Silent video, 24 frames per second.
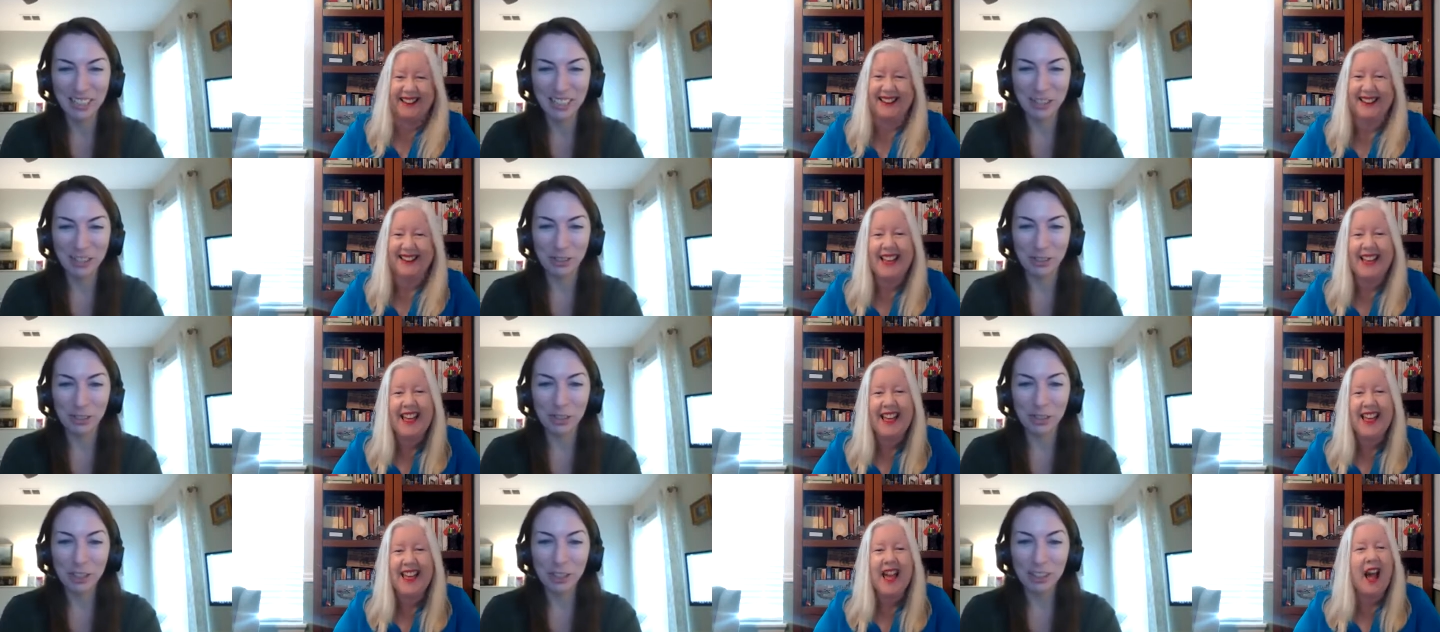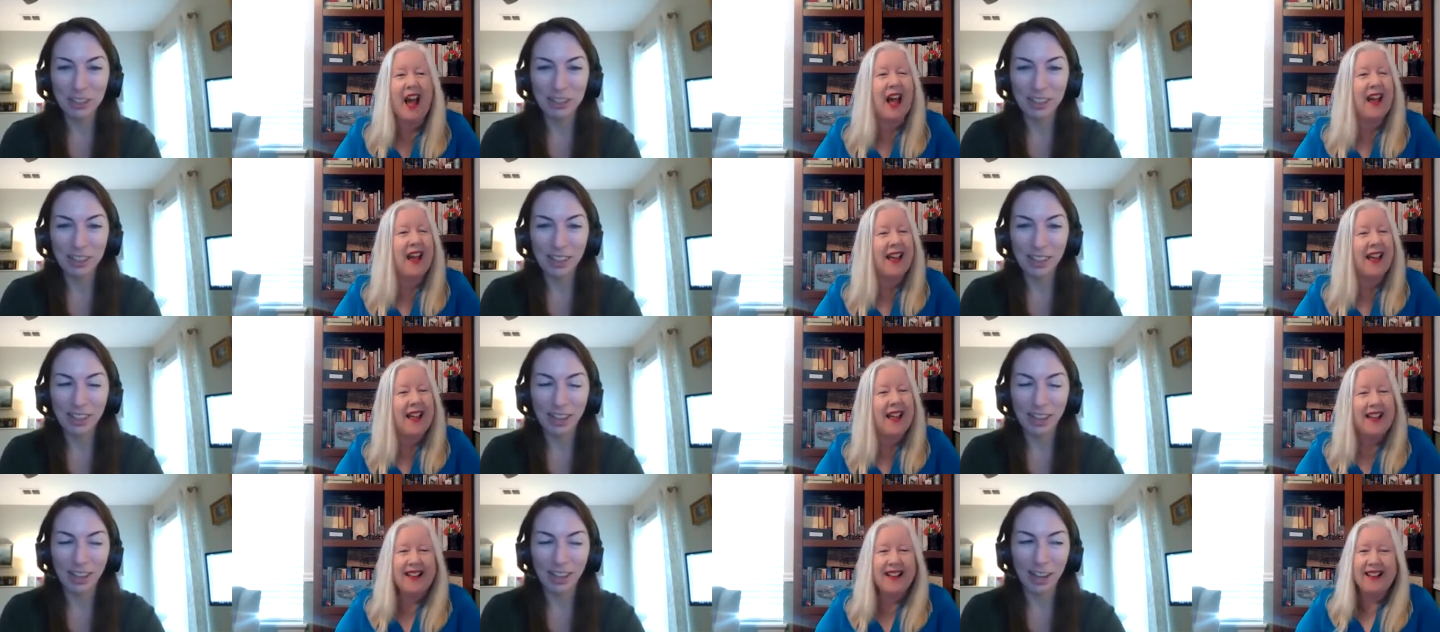Speaker 1: well, luckily I
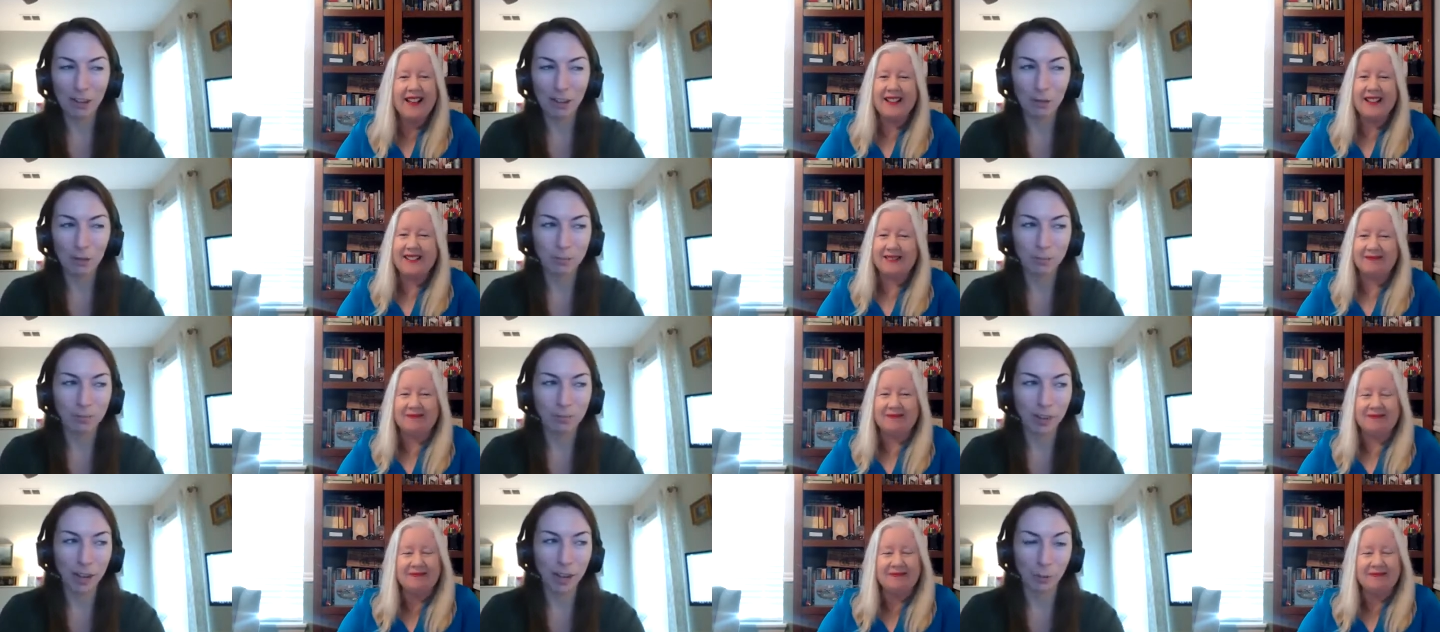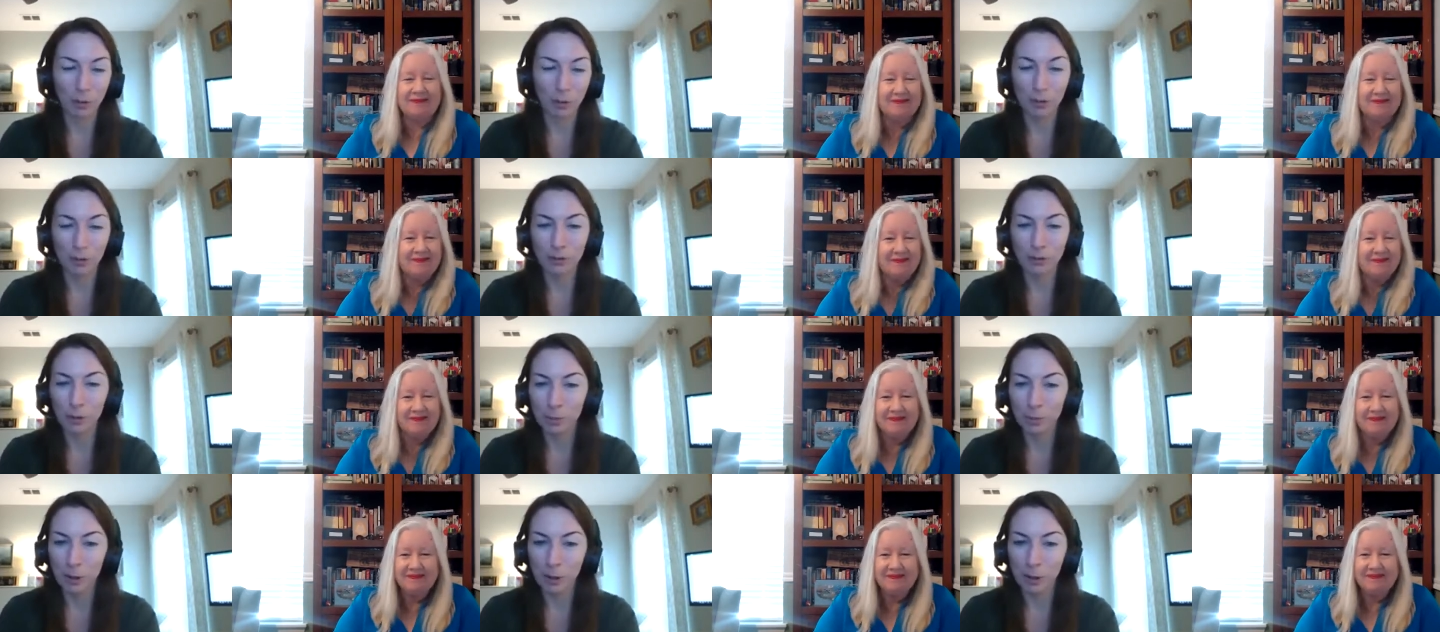have I work from
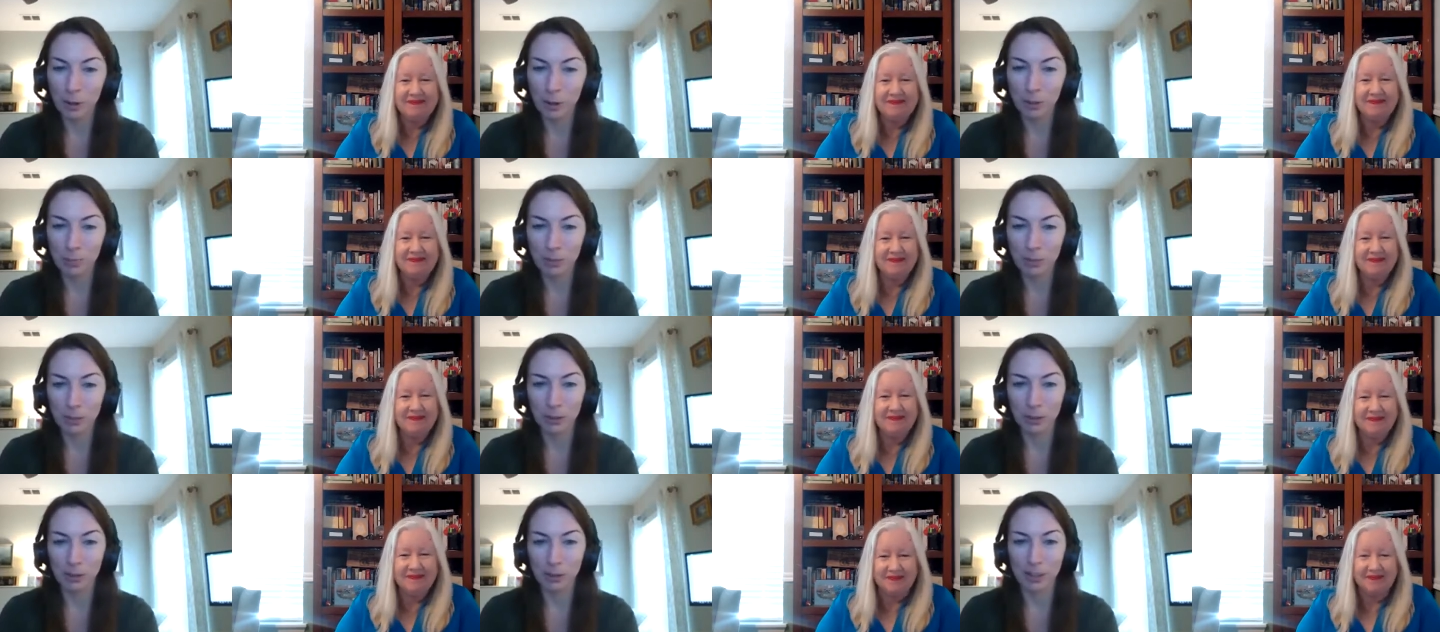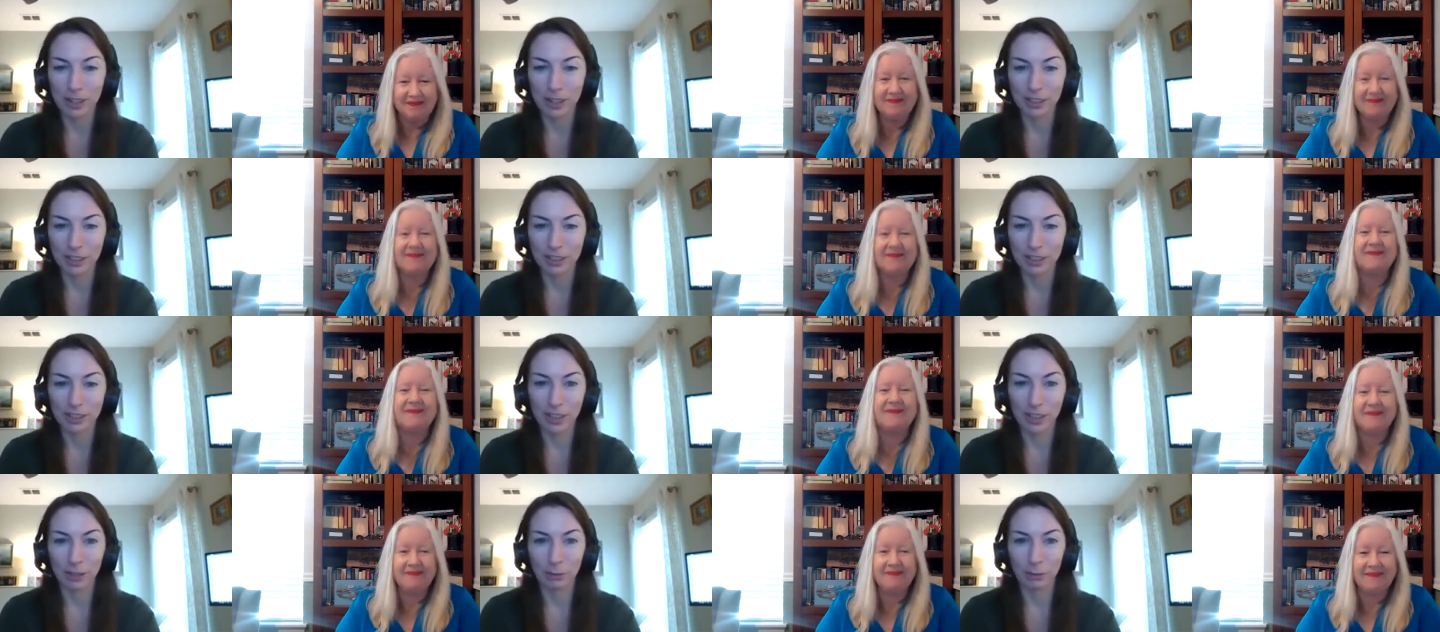home, so I just
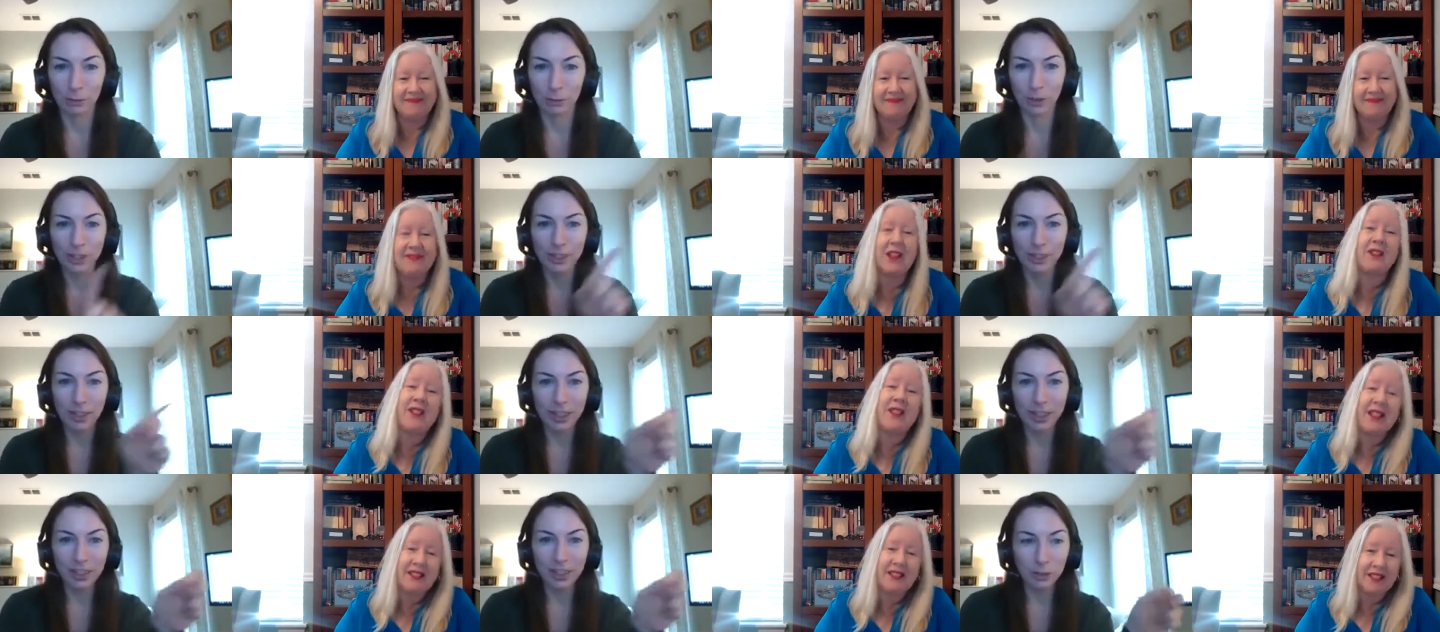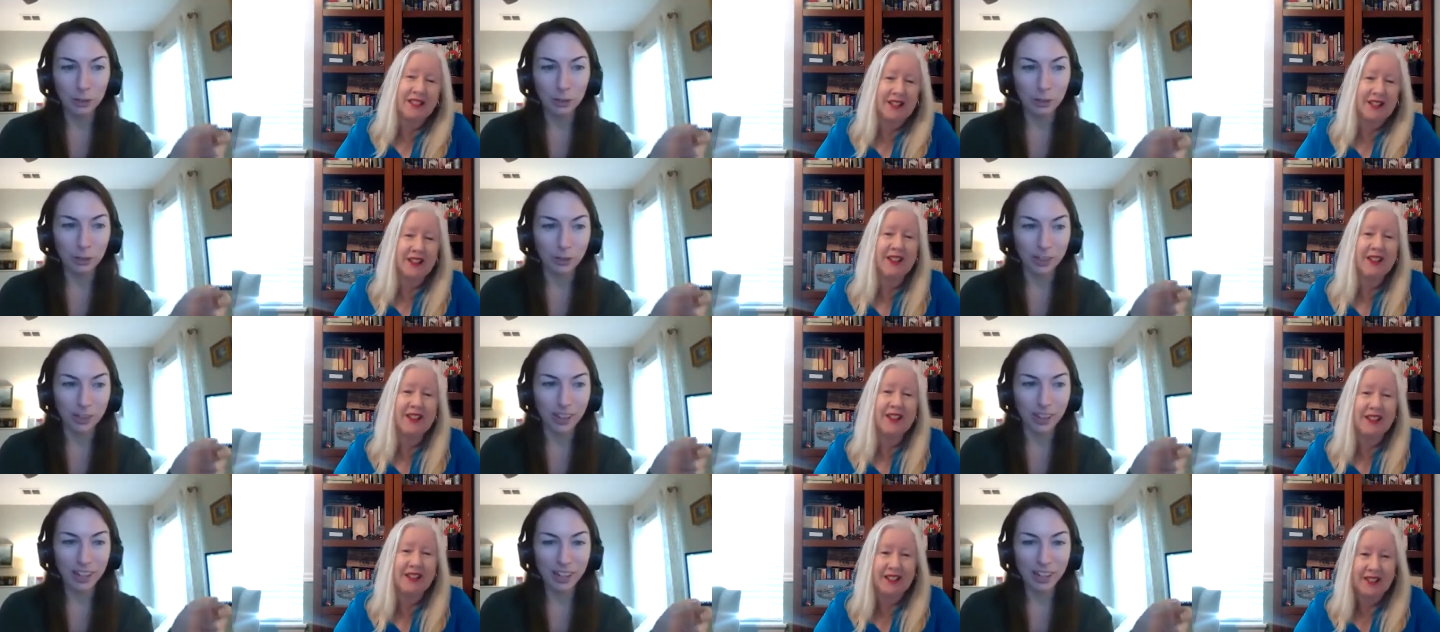have one oh. desk over
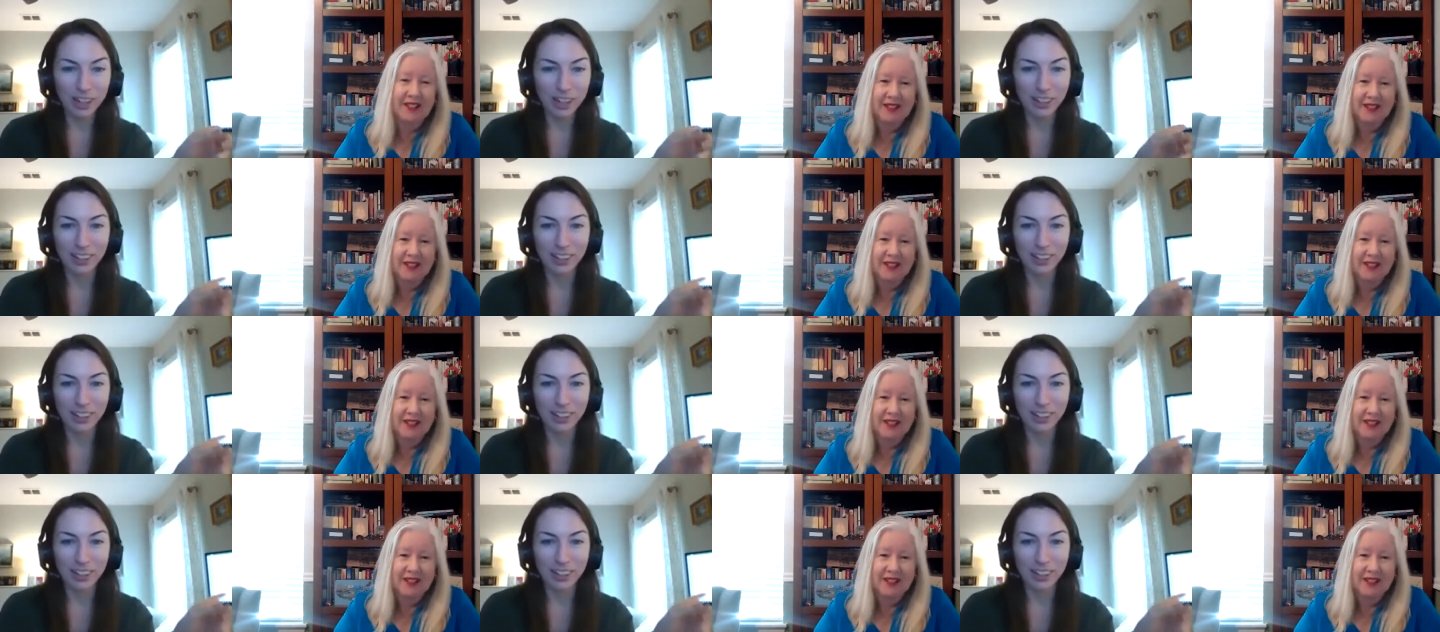there